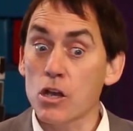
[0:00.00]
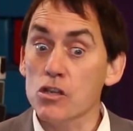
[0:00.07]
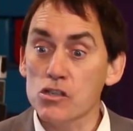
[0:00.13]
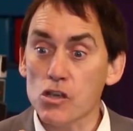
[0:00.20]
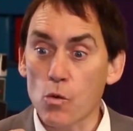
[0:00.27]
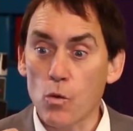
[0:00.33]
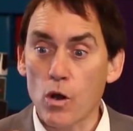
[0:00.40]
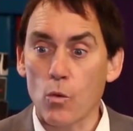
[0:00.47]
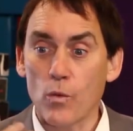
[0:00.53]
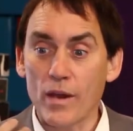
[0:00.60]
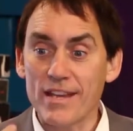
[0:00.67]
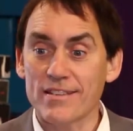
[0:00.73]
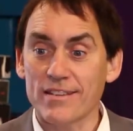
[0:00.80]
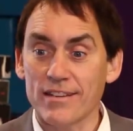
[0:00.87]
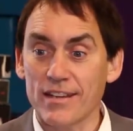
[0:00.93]
So what
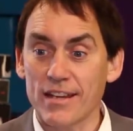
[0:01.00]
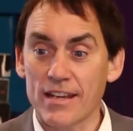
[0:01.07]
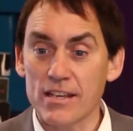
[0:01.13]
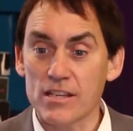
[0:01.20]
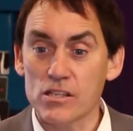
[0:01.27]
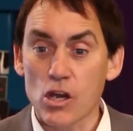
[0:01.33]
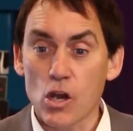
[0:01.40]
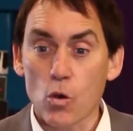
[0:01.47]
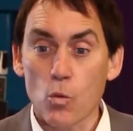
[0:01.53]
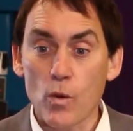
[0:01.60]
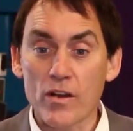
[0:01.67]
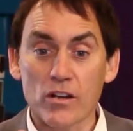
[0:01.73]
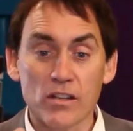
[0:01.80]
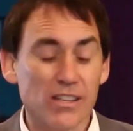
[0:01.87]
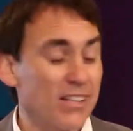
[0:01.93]
we did is
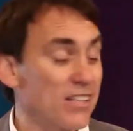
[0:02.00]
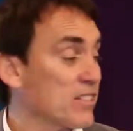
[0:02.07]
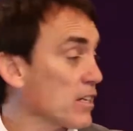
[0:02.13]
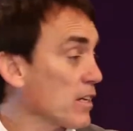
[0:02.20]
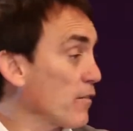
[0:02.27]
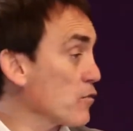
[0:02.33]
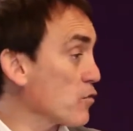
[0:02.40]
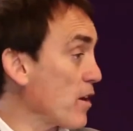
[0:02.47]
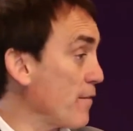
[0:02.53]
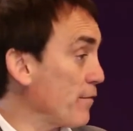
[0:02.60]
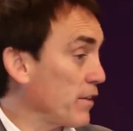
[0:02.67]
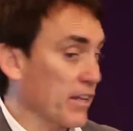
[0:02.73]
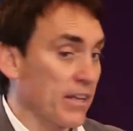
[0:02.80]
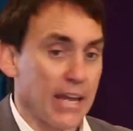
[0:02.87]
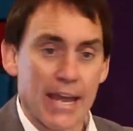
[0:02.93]
we got a little sick of
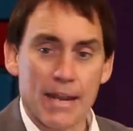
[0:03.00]
travelling